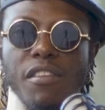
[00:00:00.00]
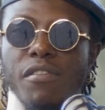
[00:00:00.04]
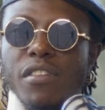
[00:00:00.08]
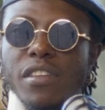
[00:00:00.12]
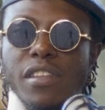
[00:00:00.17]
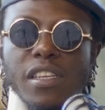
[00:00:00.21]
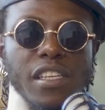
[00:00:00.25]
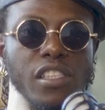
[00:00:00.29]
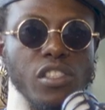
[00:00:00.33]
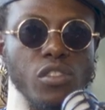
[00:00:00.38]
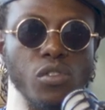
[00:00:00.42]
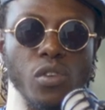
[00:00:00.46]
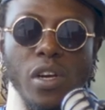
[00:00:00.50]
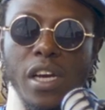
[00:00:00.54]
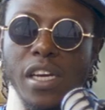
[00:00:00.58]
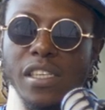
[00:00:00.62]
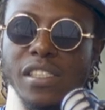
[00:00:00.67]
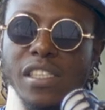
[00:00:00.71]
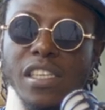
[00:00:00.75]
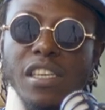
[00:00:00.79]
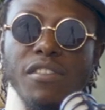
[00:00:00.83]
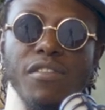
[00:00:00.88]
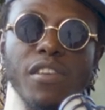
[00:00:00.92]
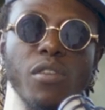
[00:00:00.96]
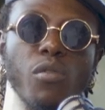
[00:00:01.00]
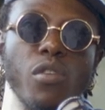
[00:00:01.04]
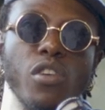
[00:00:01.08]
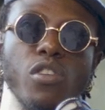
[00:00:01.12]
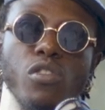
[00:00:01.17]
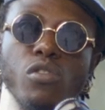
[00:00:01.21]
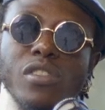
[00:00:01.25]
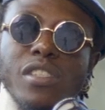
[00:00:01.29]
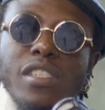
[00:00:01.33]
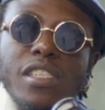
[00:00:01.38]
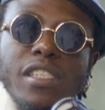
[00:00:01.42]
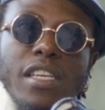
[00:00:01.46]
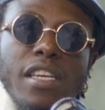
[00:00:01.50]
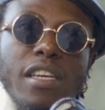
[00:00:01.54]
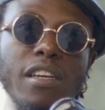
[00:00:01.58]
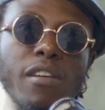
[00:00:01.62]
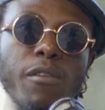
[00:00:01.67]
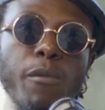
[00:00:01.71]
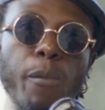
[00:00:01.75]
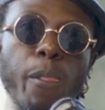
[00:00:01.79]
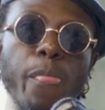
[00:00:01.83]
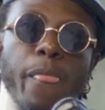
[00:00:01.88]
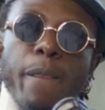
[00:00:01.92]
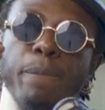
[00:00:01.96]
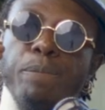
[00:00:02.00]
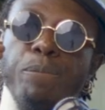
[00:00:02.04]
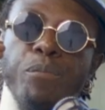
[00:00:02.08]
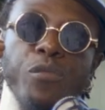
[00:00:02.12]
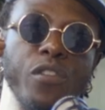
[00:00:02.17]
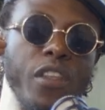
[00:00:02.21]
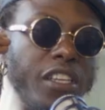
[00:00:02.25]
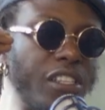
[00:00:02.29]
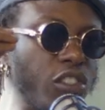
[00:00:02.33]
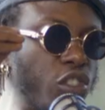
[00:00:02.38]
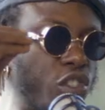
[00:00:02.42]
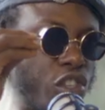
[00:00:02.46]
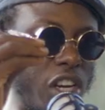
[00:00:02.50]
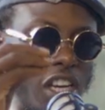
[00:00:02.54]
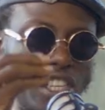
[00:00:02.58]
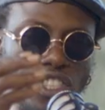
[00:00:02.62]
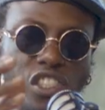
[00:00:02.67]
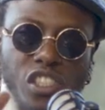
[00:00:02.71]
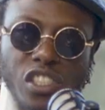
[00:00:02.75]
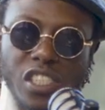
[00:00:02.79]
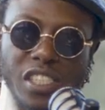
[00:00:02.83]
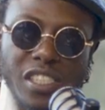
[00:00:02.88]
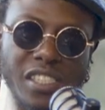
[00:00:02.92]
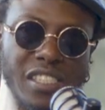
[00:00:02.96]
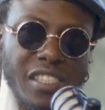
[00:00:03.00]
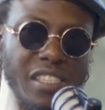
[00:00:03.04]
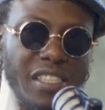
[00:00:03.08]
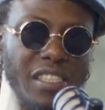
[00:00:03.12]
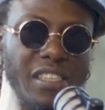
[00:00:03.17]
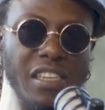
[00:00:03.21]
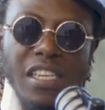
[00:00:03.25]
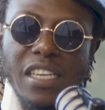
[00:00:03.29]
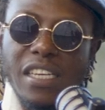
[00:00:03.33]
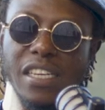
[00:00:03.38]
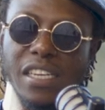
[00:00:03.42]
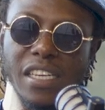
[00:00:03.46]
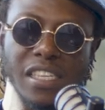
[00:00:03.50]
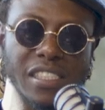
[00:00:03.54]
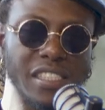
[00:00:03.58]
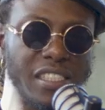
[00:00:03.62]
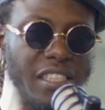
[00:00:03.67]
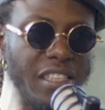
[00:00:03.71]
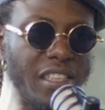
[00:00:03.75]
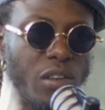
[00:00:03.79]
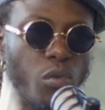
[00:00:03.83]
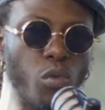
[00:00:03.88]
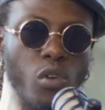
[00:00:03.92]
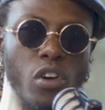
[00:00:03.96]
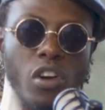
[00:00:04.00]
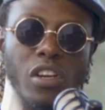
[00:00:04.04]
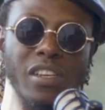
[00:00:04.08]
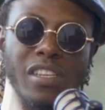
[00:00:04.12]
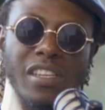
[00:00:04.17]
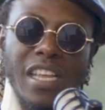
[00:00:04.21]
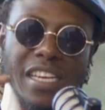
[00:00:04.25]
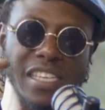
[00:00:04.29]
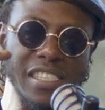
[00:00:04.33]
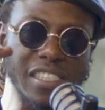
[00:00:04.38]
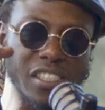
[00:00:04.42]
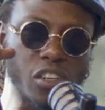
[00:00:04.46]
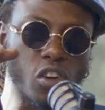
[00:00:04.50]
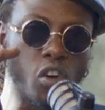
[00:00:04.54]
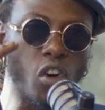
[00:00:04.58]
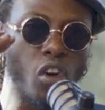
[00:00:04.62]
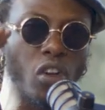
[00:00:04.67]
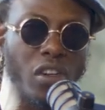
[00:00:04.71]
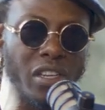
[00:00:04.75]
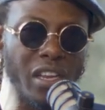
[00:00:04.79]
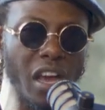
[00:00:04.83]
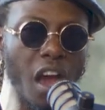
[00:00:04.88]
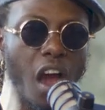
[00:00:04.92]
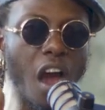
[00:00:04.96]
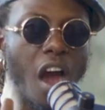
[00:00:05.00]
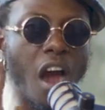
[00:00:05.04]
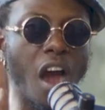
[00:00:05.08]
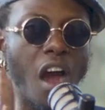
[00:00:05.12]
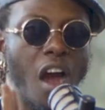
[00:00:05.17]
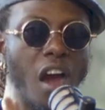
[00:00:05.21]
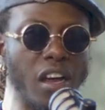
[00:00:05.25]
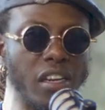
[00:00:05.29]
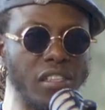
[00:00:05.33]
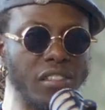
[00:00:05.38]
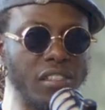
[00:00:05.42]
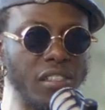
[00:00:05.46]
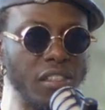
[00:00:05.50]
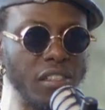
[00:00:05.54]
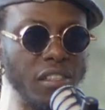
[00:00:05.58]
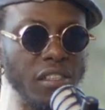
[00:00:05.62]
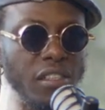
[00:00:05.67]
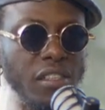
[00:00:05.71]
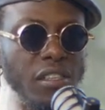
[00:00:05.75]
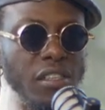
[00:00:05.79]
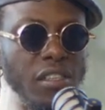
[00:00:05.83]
Everything is right. Even when you sing the trashiest lyrics in the world, that is called art.